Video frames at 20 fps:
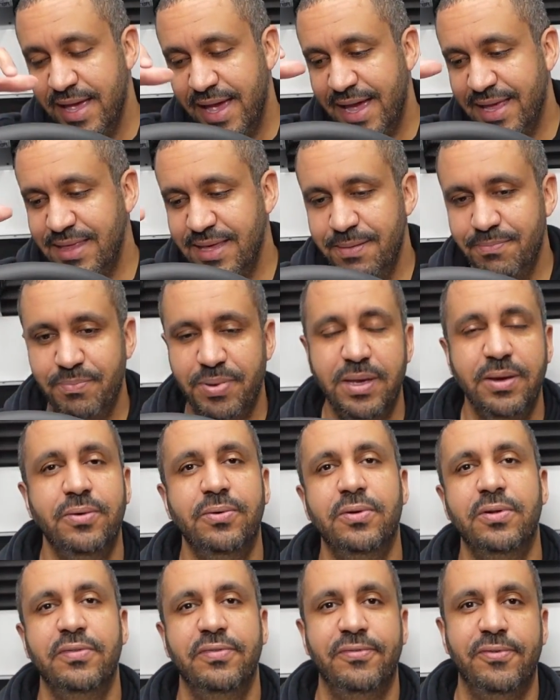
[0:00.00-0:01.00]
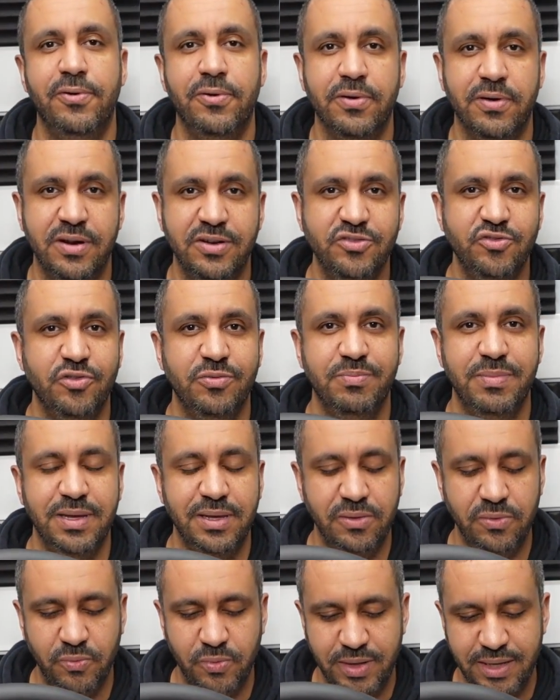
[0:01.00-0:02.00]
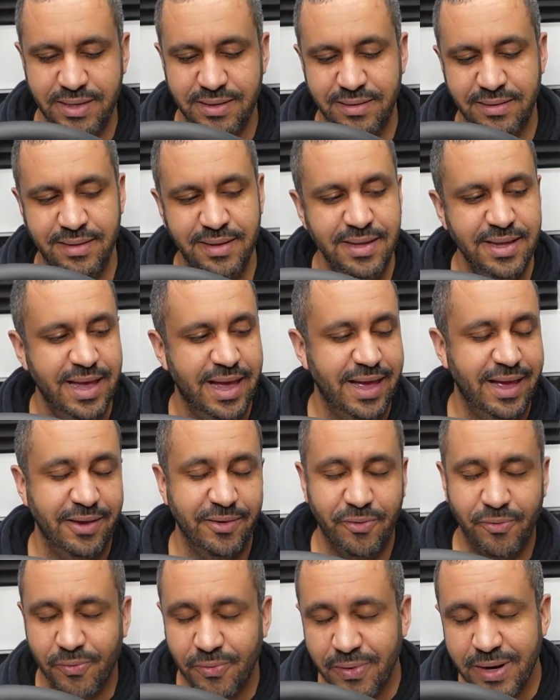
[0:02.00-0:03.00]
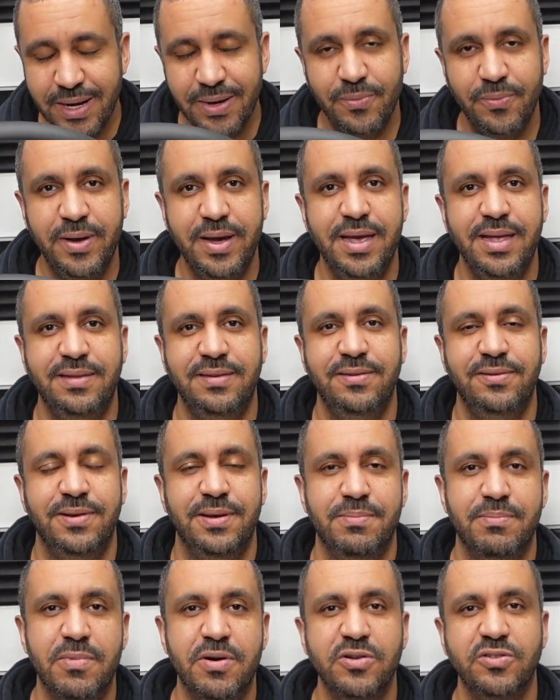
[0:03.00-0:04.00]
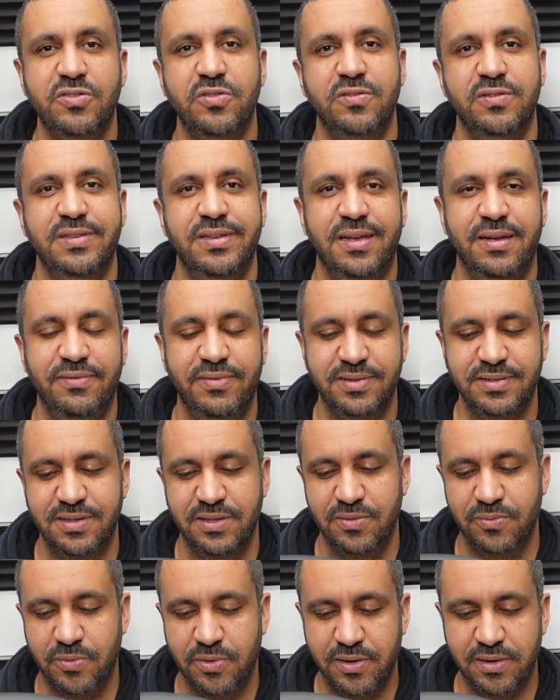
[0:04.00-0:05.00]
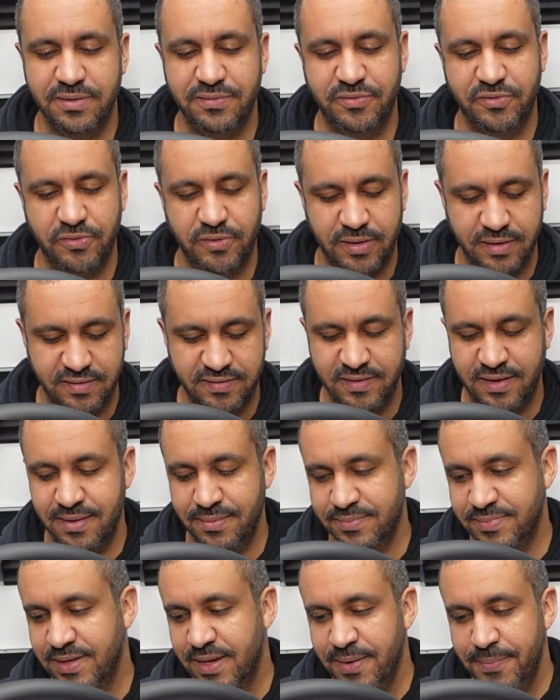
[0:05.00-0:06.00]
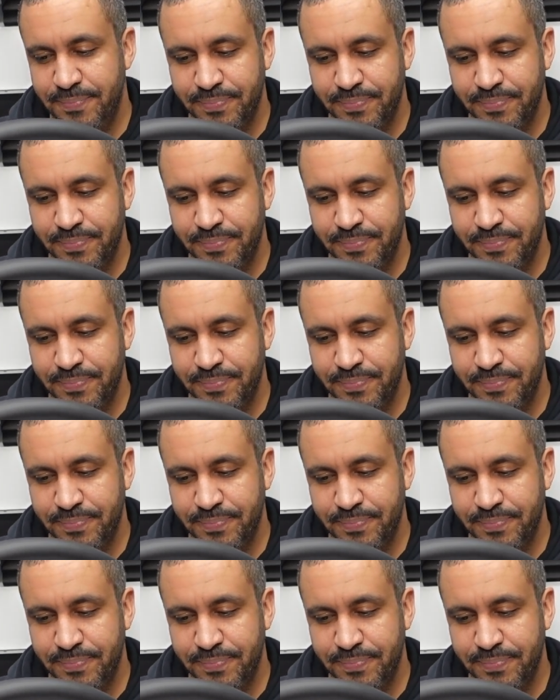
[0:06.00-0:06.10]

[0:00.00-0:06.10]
And the big old 400 mil wheel, a great way to immerse yourself into the world of truck sims.